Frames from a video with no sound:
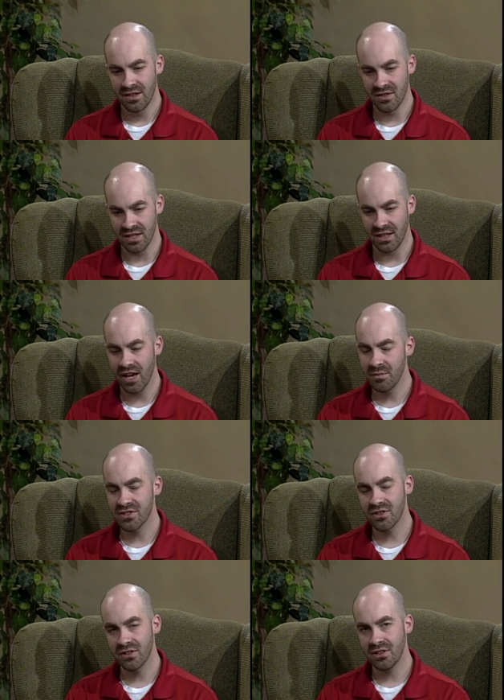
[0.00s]
There's a lot of
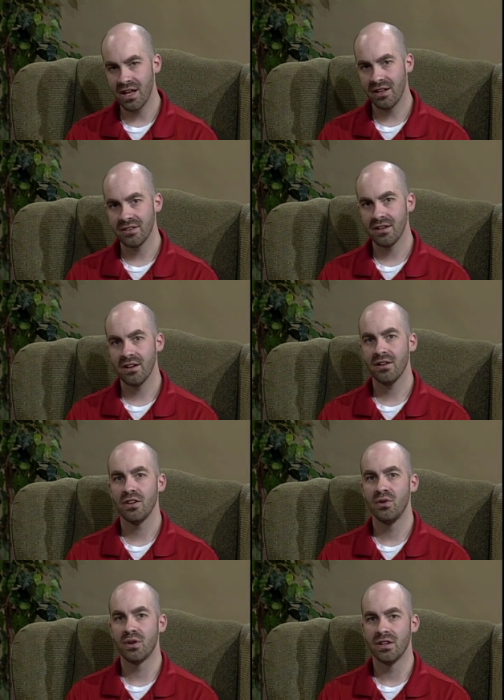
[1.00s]
material out there.
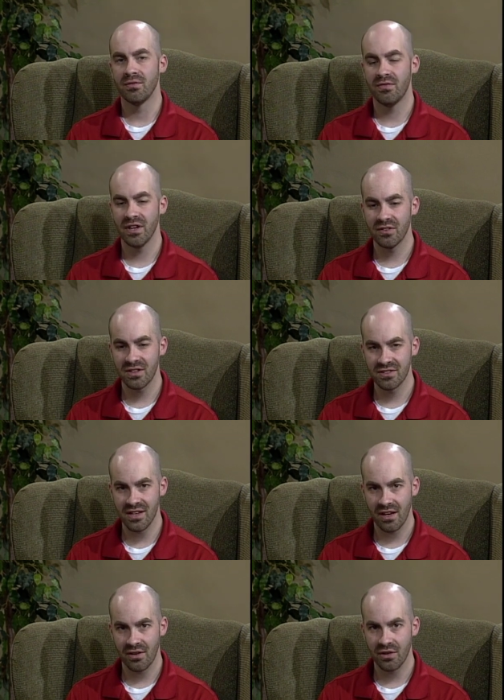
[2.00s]
You can figure things
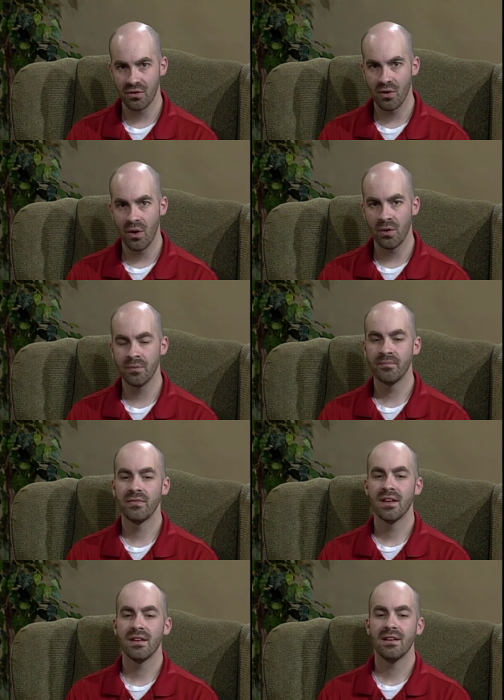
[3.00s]
out on your own
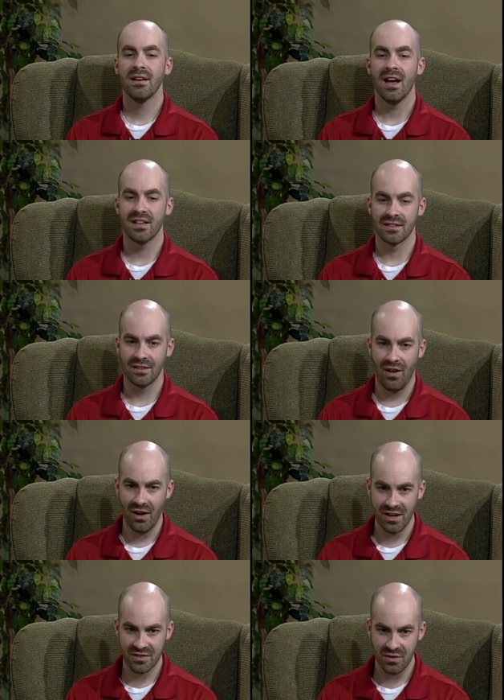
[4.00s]
as
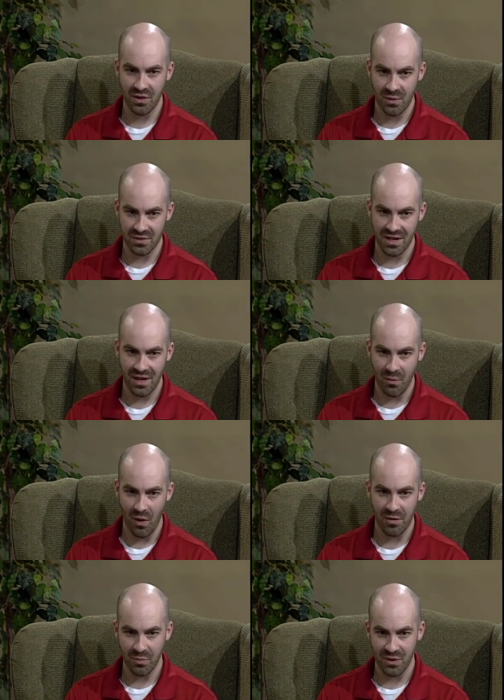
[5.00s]
long as you don't take
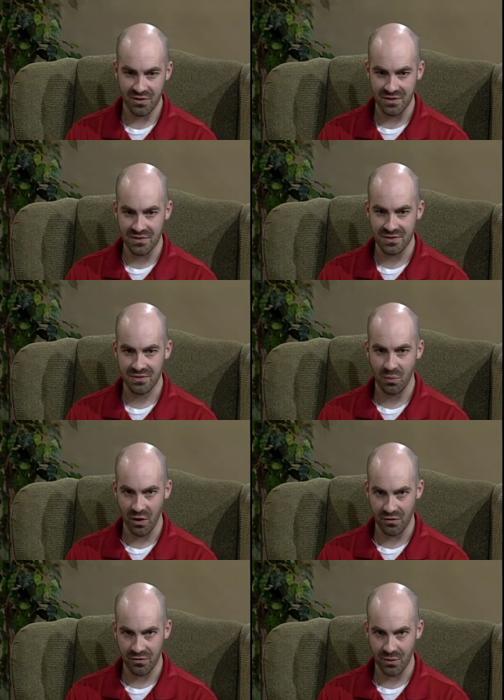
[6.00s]
one person's
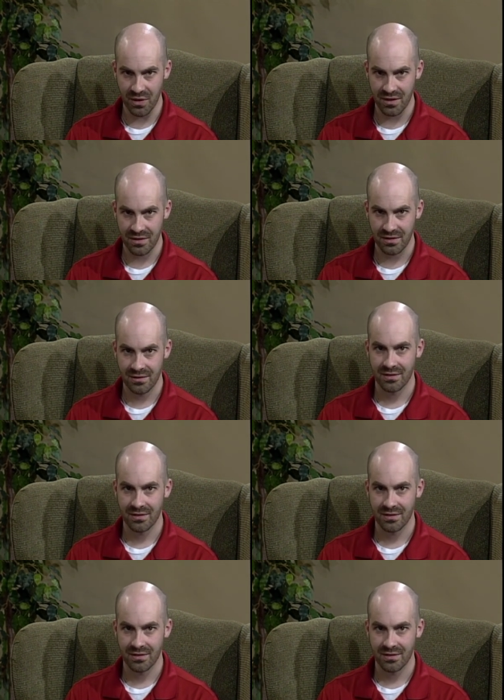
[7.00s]
word for it.